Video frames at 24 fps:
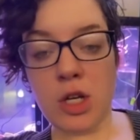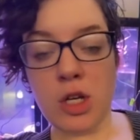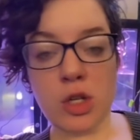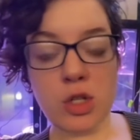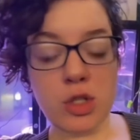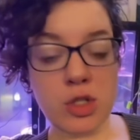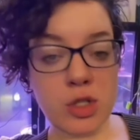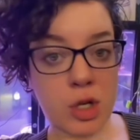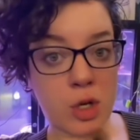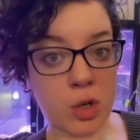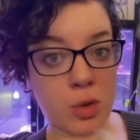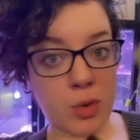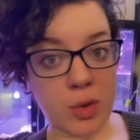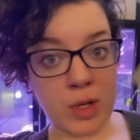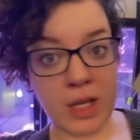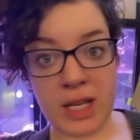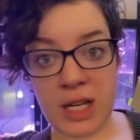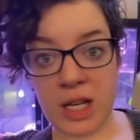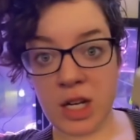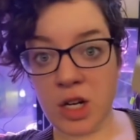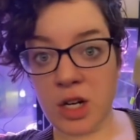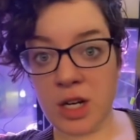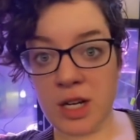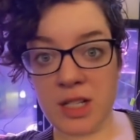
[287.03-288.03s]
So
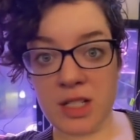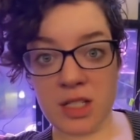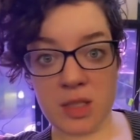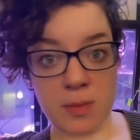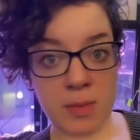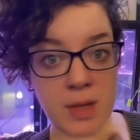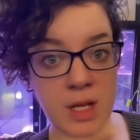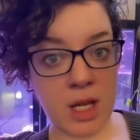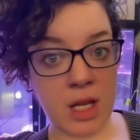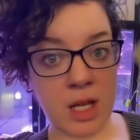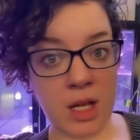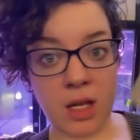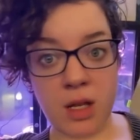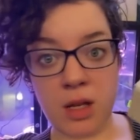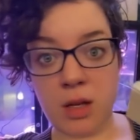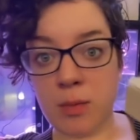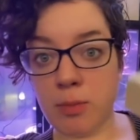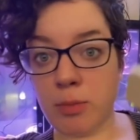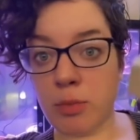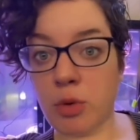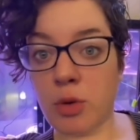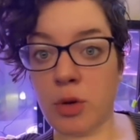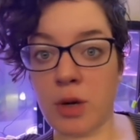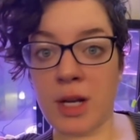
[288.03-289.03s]
here is me
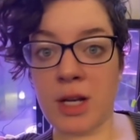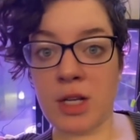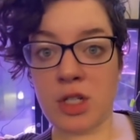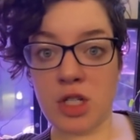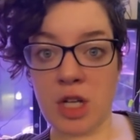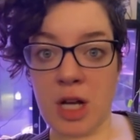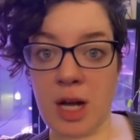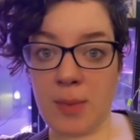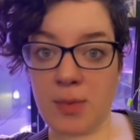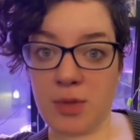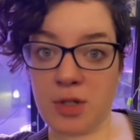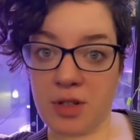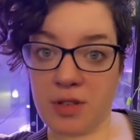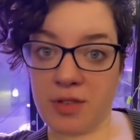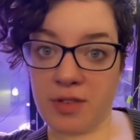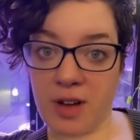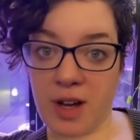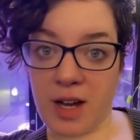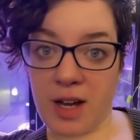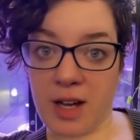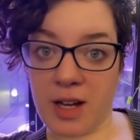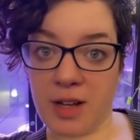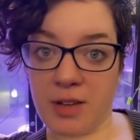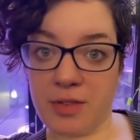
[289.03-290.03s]
pre chapter
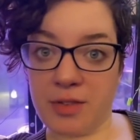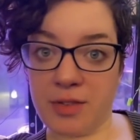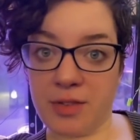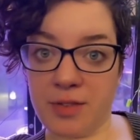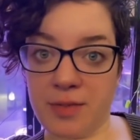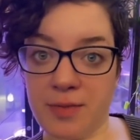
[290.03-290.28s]
5.